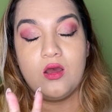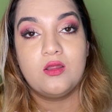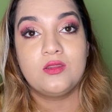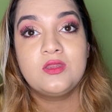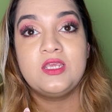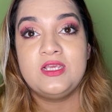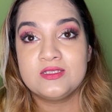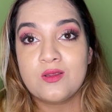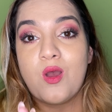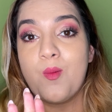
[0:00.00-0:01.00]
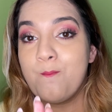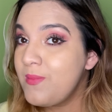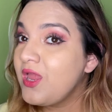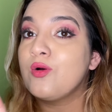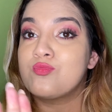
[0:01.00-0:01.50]
These
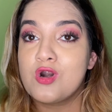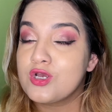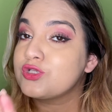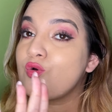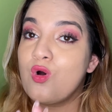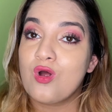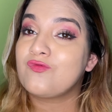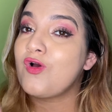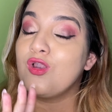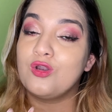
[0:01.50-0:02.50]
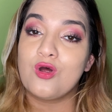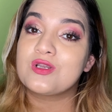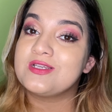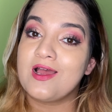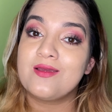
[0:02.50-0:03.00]
makeup products go on for a long
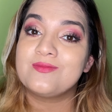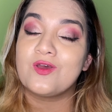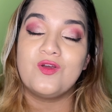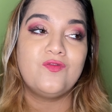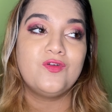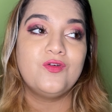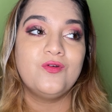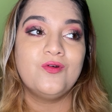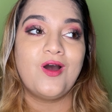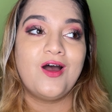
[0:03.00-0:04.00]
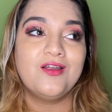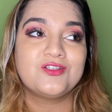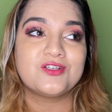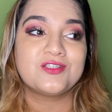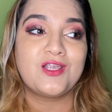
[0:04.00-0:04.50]
time, so if you are
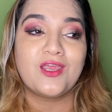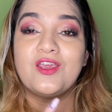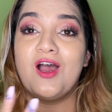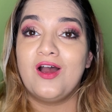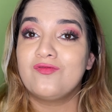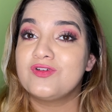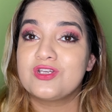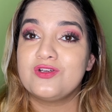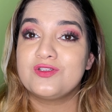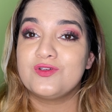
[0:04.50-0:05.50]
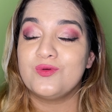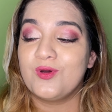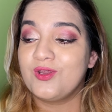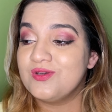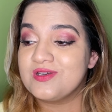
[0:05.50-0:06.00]
just like your average consumer,
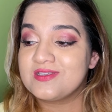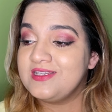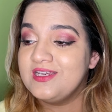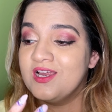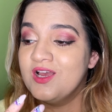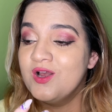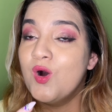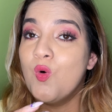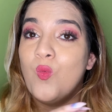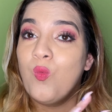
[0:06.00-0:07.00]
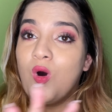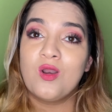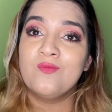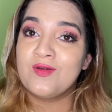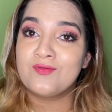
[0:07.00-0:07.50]
you just need one
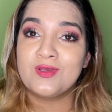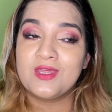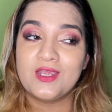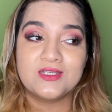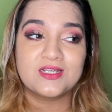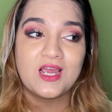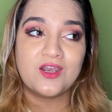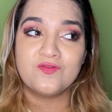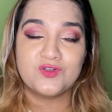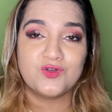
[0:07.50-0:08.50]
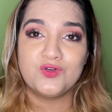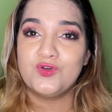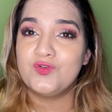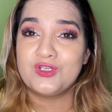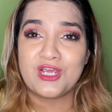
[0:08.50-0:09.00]
of everything to kind of do
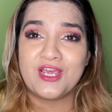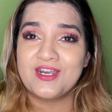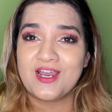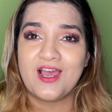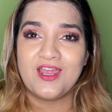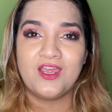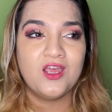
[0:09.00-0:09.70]
you day and night.